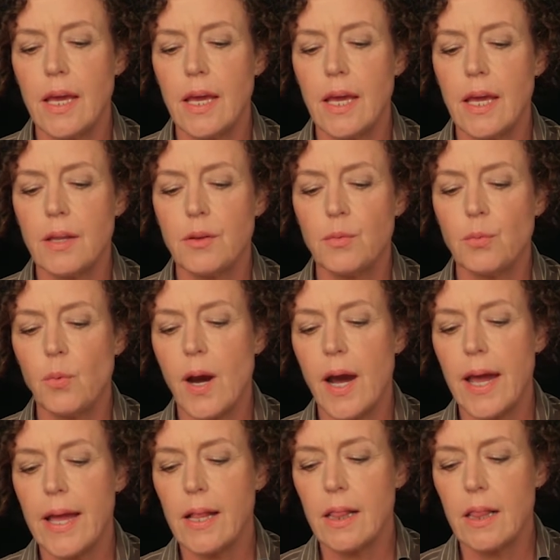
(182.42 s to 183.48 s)
And
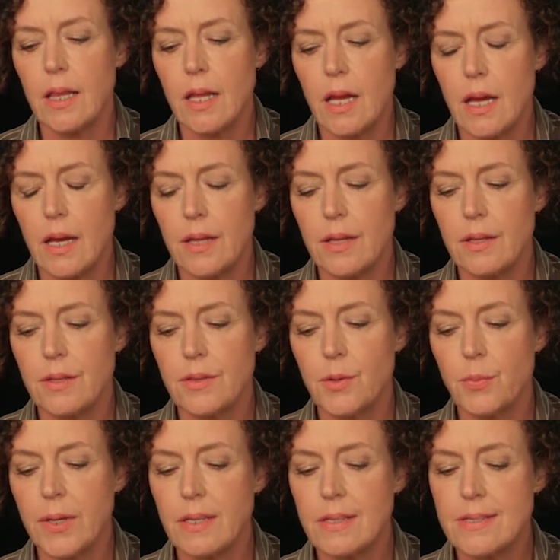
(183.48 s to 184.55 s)
while the
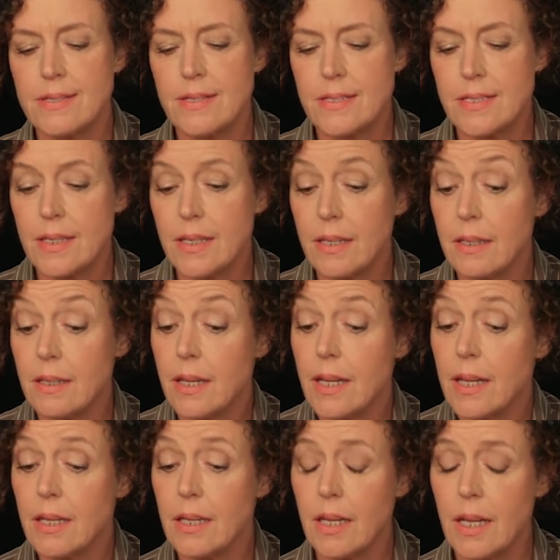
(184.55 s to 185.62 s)
witnesses
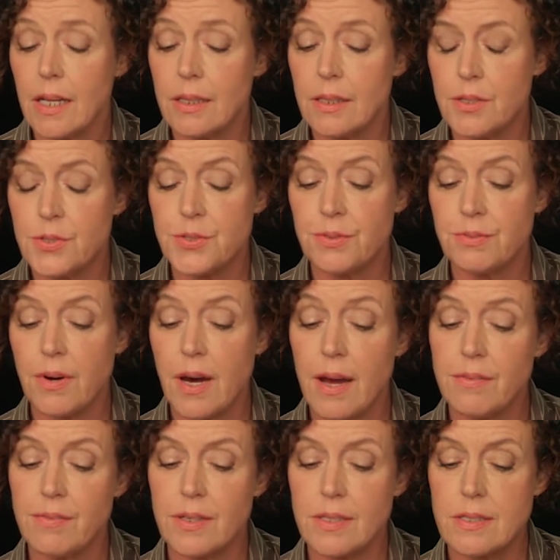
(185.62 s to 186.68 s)
and the
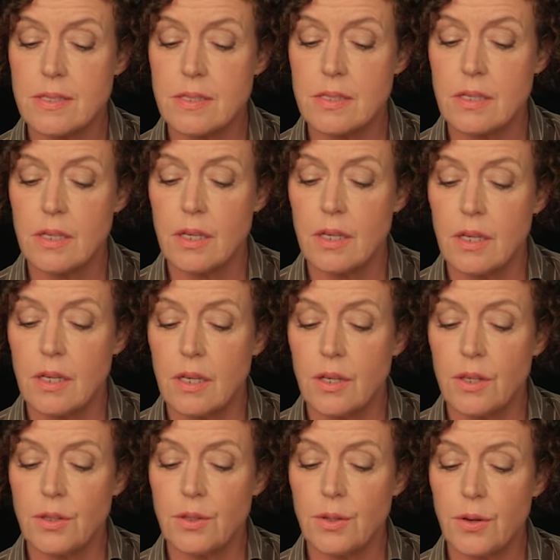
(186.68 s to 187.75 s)
survivors,
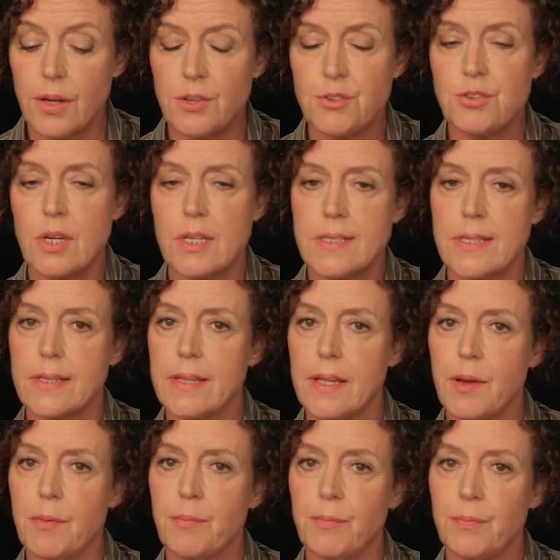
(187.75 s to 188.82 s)
you know, entrusted
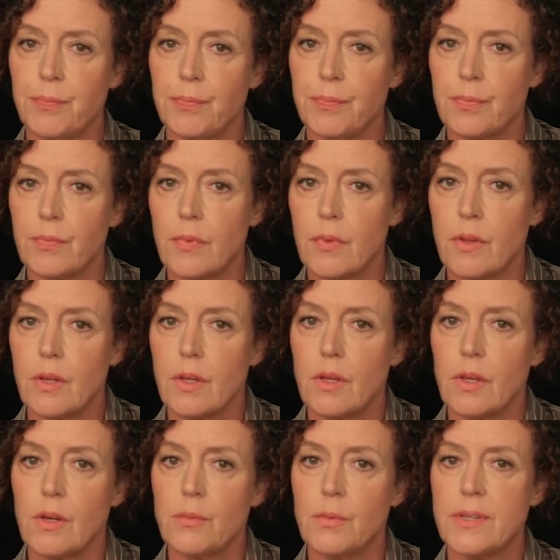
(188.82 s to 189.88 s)
them
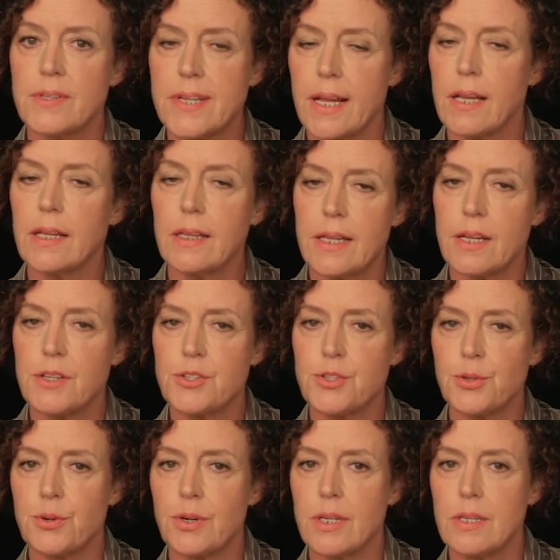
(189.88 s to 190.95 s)
with telling their
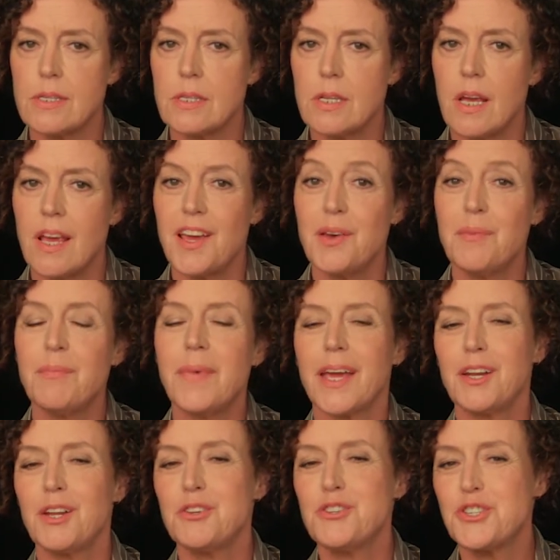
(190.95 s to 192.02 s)
stories,
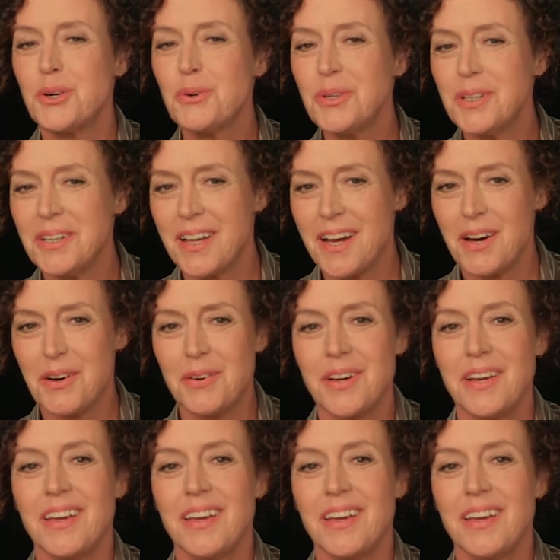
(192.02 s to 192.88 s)
Megan and Jodi now